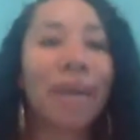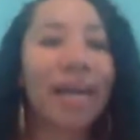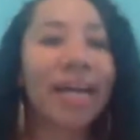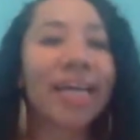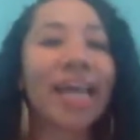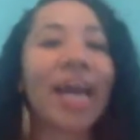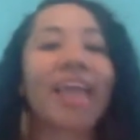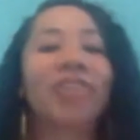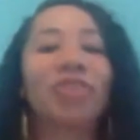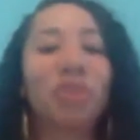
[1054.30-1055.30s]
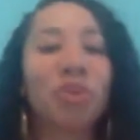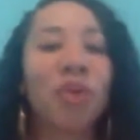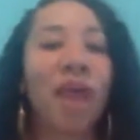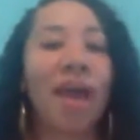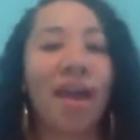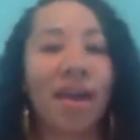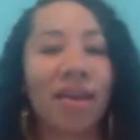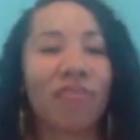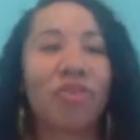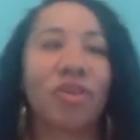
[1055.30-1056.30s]
But I do
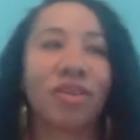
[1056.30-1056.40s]
have,